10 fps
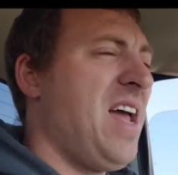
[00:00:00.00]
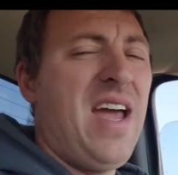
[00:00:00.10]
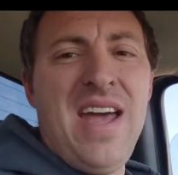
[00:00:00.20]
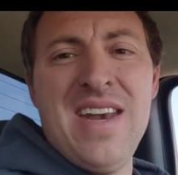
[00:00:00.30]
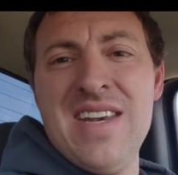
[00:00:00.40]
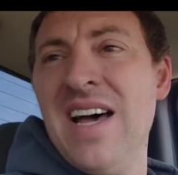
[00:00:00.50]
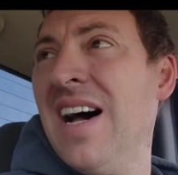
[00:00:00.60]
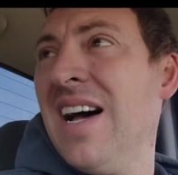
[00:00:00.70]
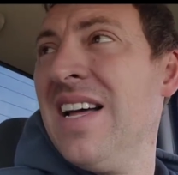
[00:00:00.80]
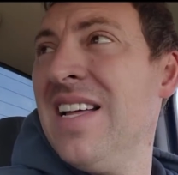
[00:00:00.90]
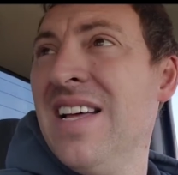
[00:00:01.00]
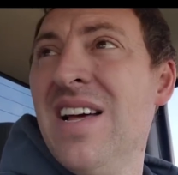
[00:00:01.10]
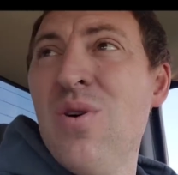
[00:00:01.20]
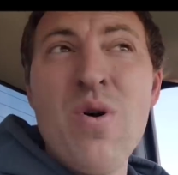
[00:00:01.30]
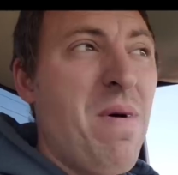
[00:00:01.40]
And uh,
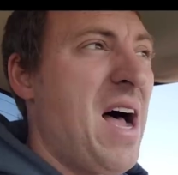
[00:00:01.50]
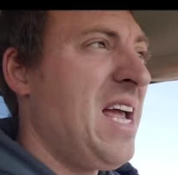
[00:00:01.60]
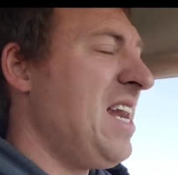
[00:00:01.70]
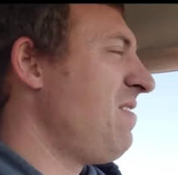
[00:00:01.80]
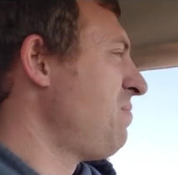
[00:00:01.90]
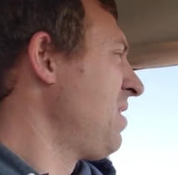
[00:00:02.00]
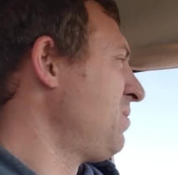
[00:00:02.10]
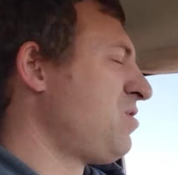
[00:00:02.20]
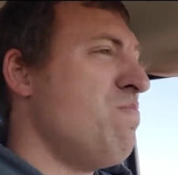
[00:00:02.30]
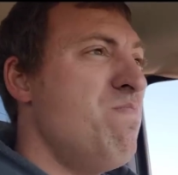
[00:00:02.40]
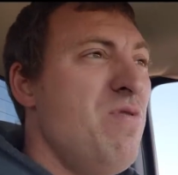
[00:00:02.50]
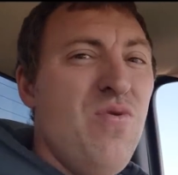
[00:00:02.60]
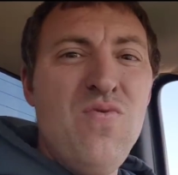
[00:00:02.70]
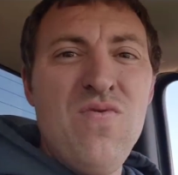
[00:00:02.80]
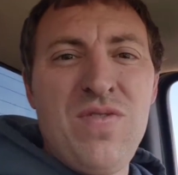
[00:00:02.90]
we might even be able to
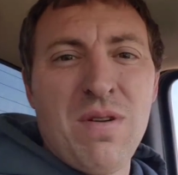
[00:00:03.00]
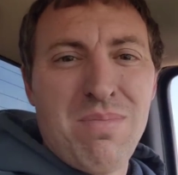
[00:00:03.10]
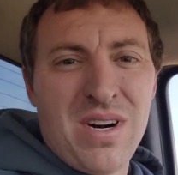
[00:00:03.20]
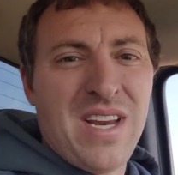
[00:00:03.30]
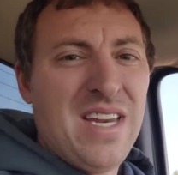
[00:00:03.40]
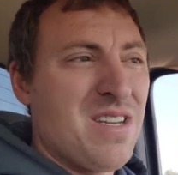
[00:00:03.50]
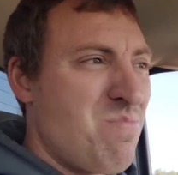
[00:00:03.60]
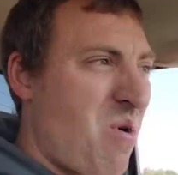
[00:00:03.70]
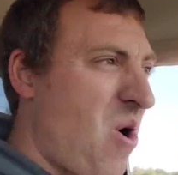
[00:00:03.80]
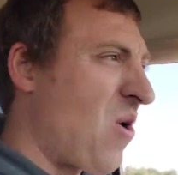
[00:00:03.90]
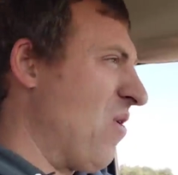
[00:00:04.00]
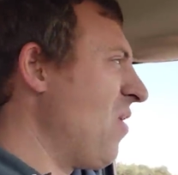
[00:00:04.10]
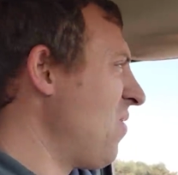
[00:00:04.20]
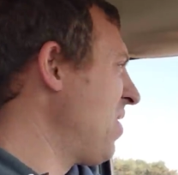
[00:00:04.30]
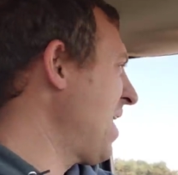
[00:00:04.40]
move to Berkey tomorrow
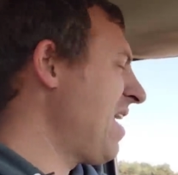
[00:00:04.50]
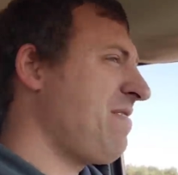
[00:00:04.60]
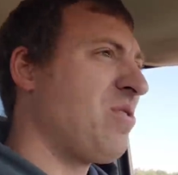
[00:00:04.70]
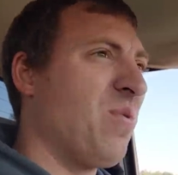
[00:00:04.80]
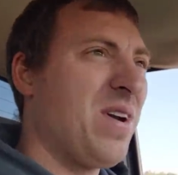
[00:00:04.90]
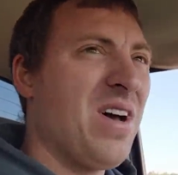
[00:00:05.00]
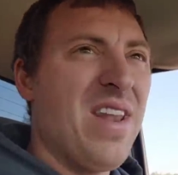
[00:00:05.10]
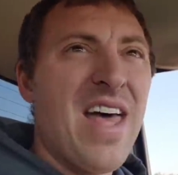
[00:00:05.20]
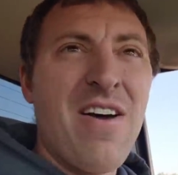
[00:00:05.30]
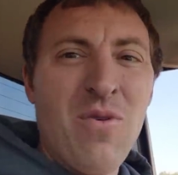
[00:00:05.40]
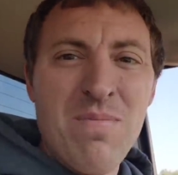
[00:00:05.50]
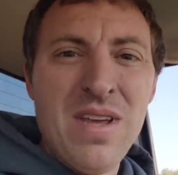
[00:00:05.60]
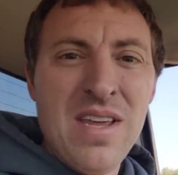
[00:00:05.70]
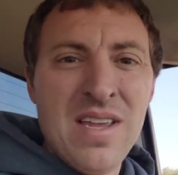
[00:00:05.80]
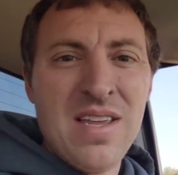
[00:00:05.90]
after we're done. That would
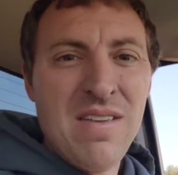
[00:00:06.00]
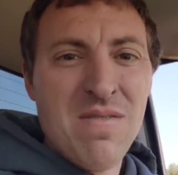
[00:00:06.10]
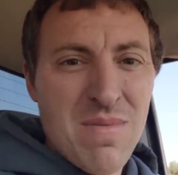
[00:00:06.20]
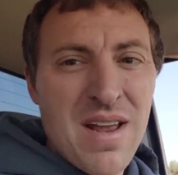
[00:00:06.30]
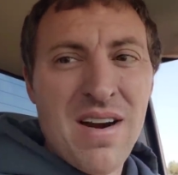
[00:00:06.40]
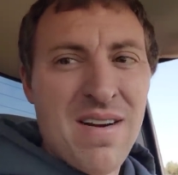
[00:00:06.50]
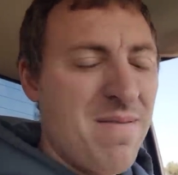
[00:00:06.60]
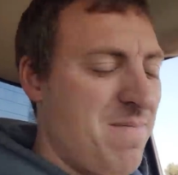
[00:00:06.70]
be even better.